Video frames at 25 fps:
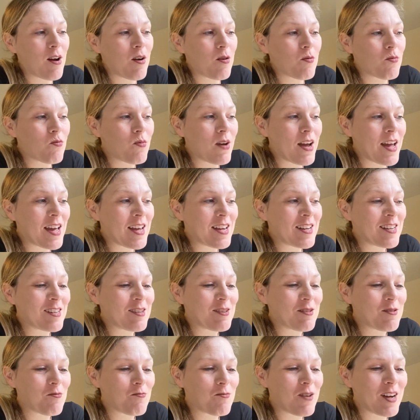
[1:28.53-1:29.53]

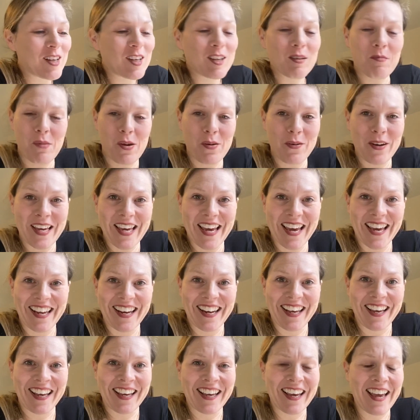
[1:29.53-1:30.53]
when
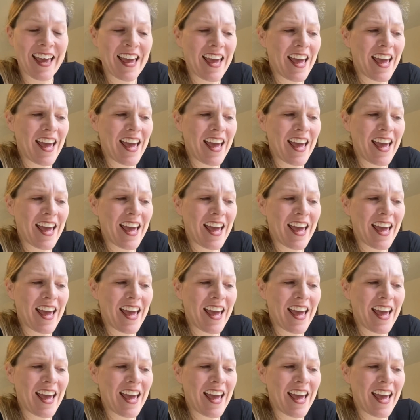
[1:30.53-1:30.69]
communicating.